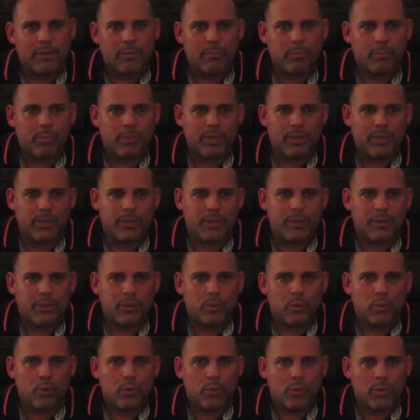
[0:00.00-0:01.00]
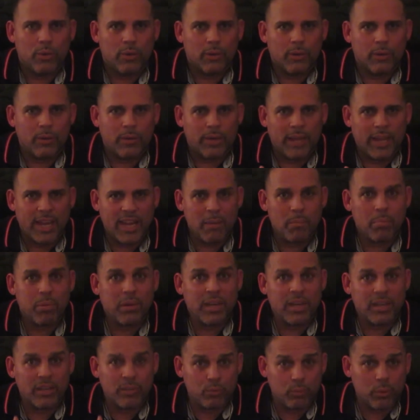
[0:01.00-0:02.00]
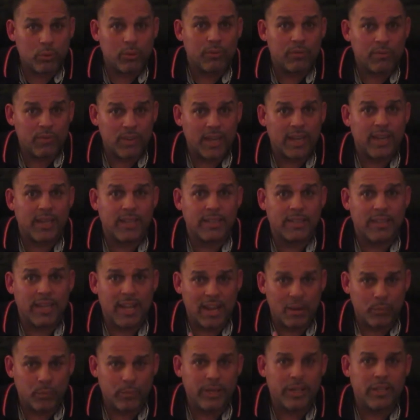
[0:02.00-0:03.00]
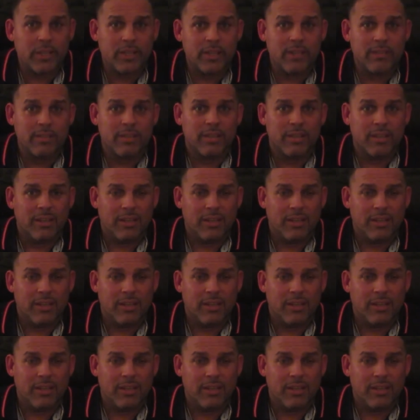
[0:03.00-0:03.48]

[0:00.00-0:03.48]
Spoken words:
But A players will find that weakness